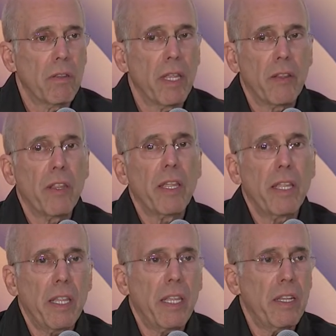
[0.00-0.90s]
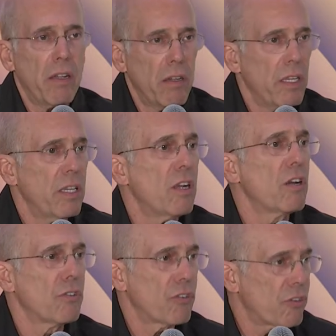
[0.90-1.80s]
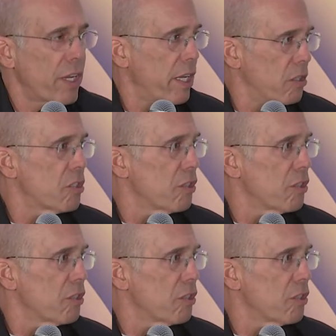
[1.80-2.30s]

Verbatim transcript: that it, it understands